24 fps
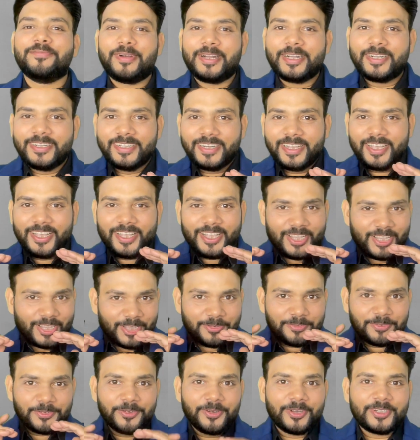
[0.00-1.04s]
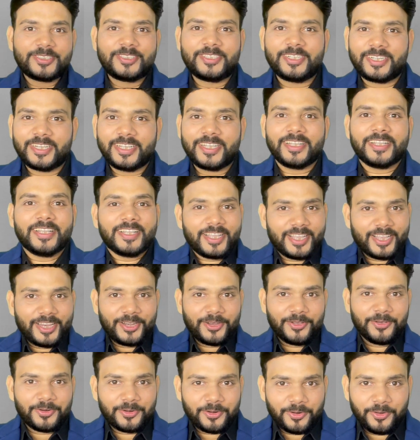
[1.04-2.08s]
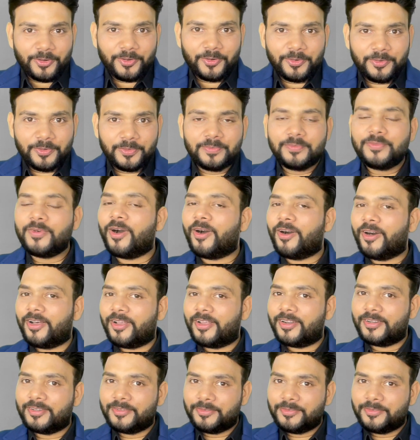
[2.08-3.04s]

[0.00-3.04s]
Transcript: But if you are sitting in your home or